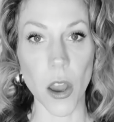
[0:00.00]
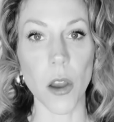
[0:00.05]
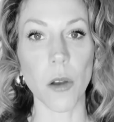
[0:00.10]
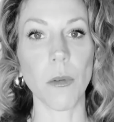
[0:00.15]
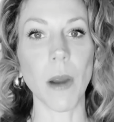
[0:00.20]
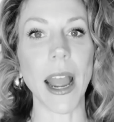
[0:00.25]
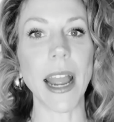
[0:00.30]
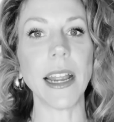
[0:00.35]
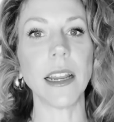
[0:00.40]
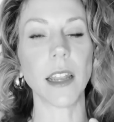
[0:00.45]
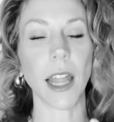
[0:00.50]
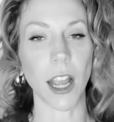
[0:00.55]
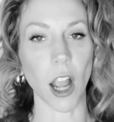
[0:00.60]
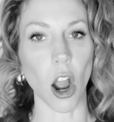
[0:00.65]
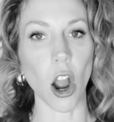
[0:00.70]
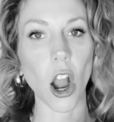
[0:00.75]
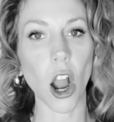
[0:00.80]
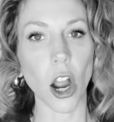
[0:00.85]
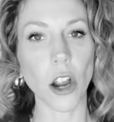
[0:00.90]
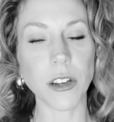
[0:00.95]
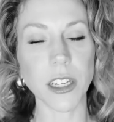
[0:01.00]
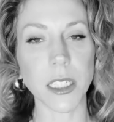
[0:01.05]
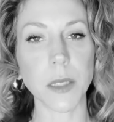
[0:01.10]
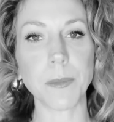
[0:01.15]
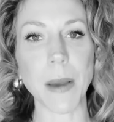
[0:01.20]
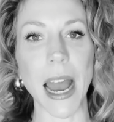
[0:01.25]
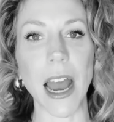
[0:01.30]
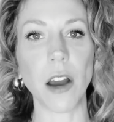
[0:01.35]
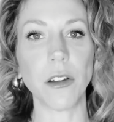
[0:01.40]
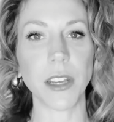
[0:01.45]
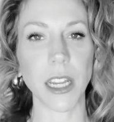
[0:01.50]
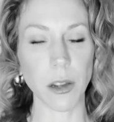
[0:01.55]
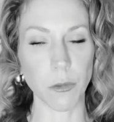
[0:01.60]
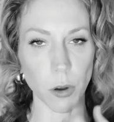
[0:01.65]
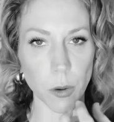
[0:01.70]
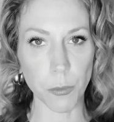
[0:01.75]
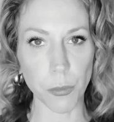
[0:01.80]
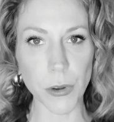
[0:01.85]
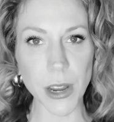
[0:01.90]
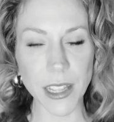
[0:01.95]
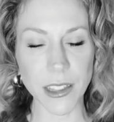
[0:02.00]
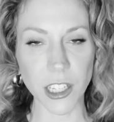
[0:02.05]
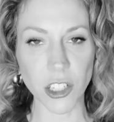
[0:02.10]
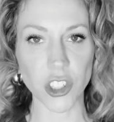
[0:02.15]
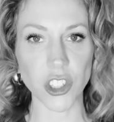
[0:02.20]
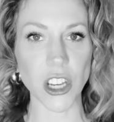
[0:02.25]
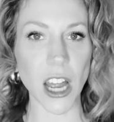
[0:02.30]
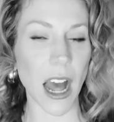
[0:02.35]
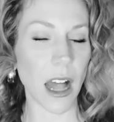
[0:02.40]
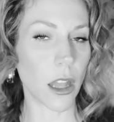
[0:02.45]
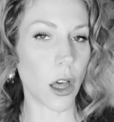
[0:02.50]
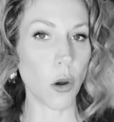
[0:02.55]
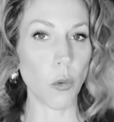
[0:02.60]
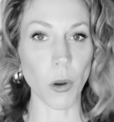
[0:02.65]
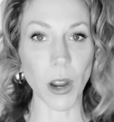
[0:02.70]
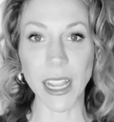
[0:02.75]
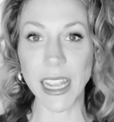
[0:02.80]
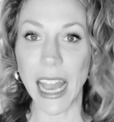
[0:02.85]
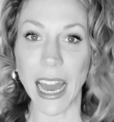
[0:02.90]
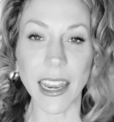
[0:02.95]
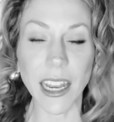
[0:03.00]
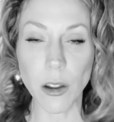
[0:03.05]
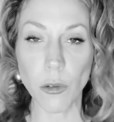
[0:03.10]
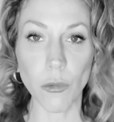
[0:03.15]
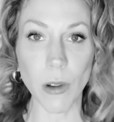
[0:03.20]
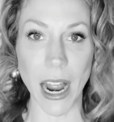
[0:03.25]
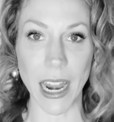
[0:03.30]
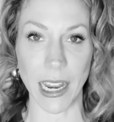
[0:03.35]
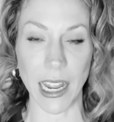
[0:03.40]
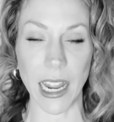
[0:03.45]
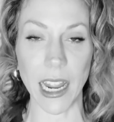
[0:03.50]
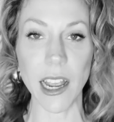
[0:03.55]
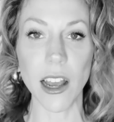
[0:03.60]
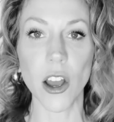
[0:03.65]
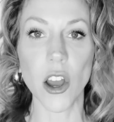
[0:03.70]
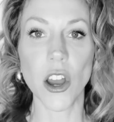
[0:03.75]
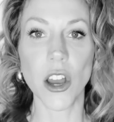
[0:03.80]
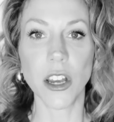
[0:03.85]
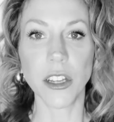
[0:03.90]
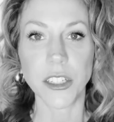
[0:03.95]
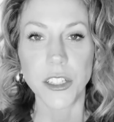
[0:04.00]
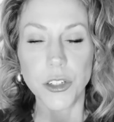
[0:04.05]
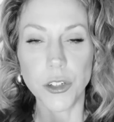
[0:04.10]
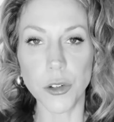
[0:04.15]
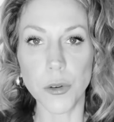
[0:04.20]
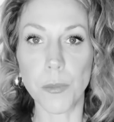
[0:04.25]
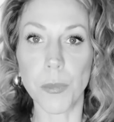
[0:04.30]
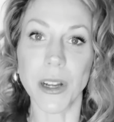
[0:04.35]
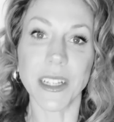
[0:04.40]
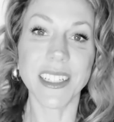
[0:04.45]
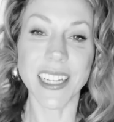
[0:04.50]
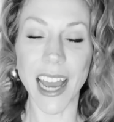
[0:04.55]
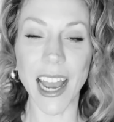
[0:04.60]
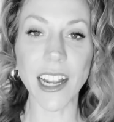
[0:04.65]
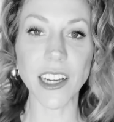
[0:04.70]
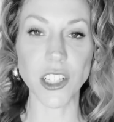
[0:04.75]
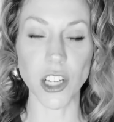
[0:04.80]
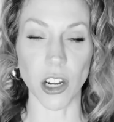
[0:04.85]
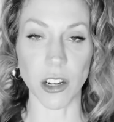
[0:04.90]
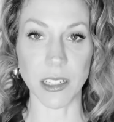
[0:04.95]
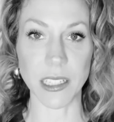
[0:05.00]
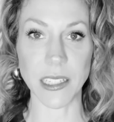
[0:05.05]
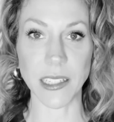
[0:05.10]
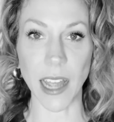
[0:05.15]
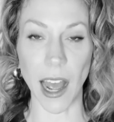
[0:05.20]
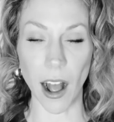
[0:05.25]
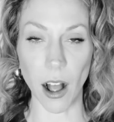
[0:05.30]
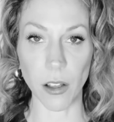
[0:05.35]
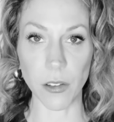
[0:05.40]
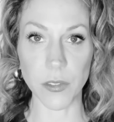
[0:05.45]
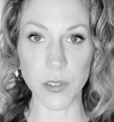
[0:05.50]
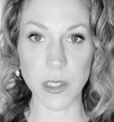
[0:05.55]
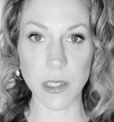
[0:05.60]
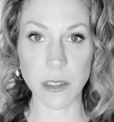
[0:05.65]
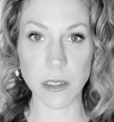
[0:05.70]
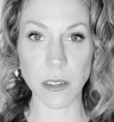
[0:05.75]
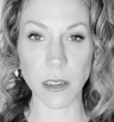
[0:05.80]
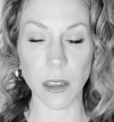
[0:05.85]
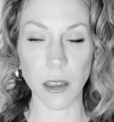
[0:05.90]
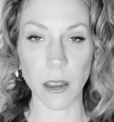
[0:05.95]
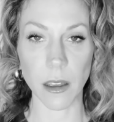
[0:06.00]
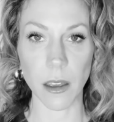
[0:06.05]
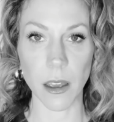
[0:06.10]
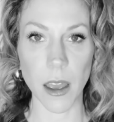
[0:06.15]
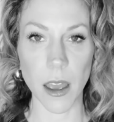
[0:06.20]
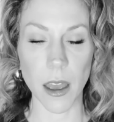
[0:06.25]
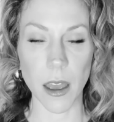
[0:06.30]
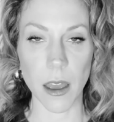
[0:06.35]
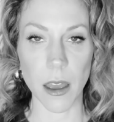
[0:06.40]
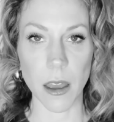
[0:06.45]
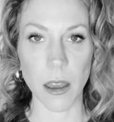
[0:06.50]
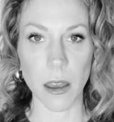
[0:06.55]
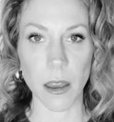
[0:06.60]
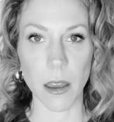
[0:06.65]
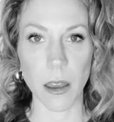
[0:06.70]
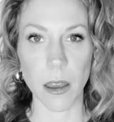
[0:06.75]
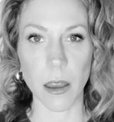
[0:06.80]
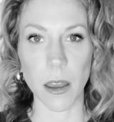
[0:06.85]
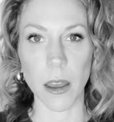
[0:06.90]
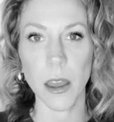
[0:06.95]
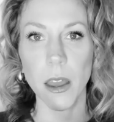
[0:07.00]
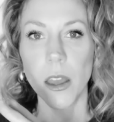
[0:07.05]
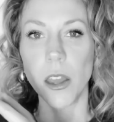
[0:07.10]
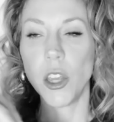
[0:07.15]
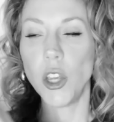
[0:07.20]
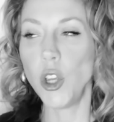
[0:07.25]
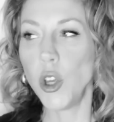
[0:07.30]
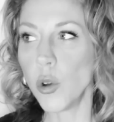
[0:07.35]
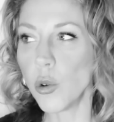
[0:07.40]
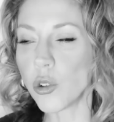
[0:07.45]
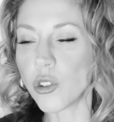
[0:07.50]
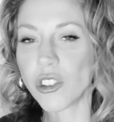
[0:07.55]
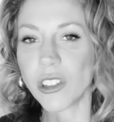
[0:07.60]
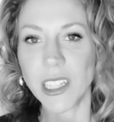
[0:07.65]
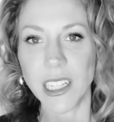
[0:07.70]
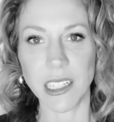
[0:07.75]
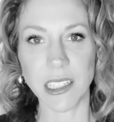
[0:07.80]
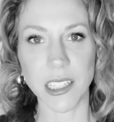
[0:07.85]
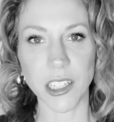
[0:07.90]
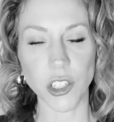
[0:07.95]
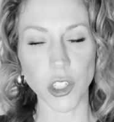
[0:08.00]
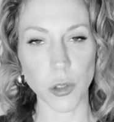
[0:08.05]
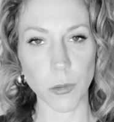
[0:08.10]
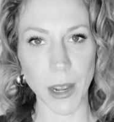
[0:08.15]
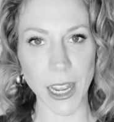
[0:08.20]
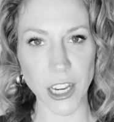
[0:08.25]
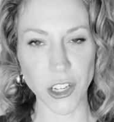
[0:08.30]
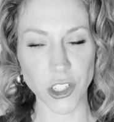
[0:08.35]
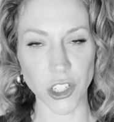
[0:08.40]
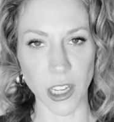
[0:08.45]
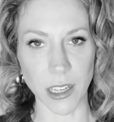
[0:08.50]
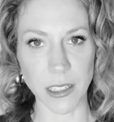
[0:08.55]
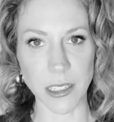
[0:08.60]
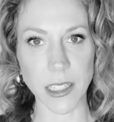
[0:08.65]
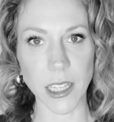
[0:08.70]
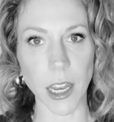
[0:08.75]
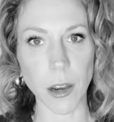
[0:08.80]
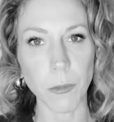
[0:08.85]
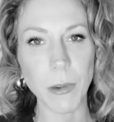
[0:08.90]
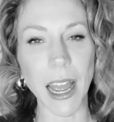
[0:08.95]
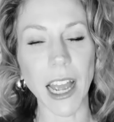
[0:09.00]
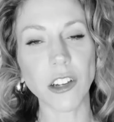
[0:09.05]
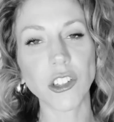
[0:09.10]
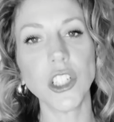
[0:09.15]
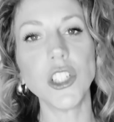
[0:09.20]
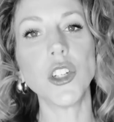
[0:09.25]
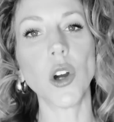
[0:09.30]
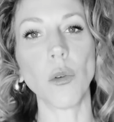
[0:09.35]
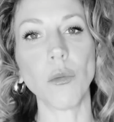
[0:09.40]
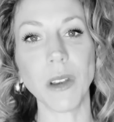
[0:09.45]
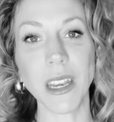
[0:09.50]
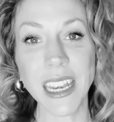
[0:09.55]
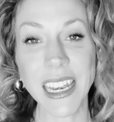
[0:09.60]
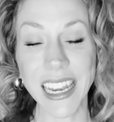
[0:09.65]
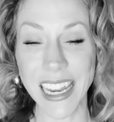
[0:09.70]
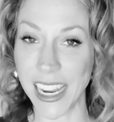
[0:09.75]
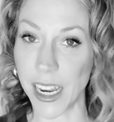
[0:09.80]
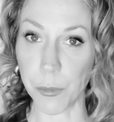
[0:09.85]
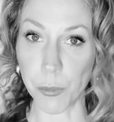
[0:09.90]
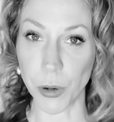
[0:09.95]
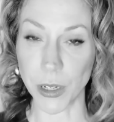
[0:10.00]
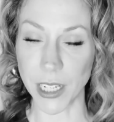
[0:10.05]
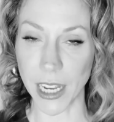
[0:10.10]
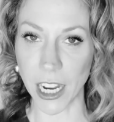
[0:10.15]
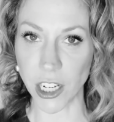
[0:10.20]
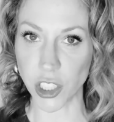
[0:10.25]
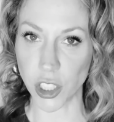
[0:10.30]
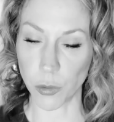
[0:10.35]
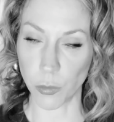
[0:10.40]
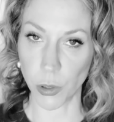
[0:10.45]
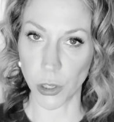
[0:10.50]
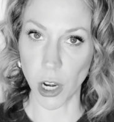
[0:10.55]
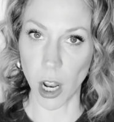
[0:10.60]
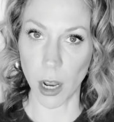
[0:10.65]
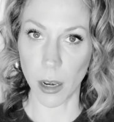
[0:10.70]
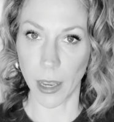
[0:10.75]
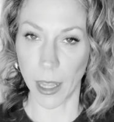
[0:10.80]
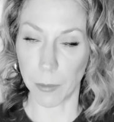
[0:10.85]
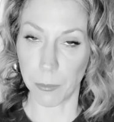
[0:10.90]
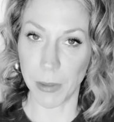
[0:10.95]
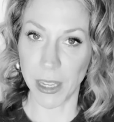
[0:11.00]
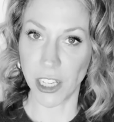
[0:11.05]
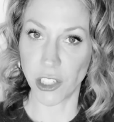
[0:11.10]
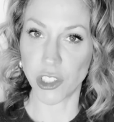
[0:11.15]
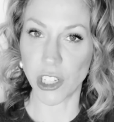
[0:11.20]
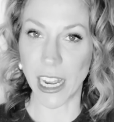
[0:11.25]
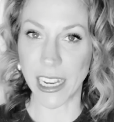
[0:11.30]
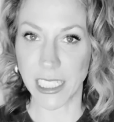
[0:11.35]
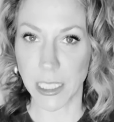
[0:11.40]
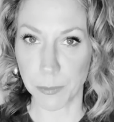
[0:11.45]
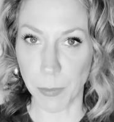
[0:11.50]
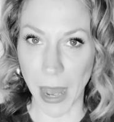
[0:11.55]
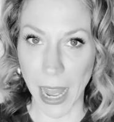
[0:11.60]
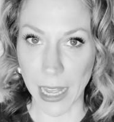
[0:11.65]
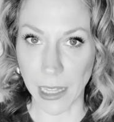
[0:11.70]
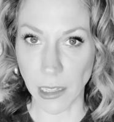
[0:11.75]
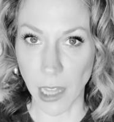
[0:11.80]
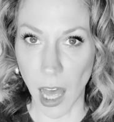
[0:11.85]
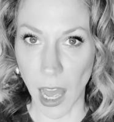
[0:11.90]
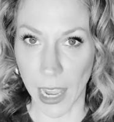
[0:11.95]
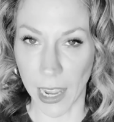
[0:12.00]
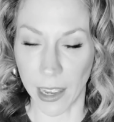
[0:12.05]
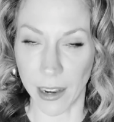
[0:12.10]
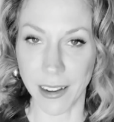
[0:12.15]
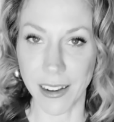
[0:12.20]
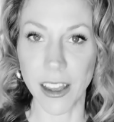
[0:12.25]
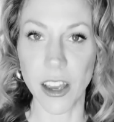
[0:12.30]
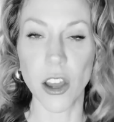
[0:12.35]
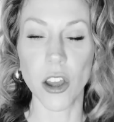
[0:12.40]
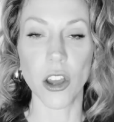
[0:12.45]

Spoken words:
right? Like, our heart is pounding, we're breathing shallow, we're getting ready to protect ourselves. usually in situations that we actually don't need protection. We're not like being chased by a lion.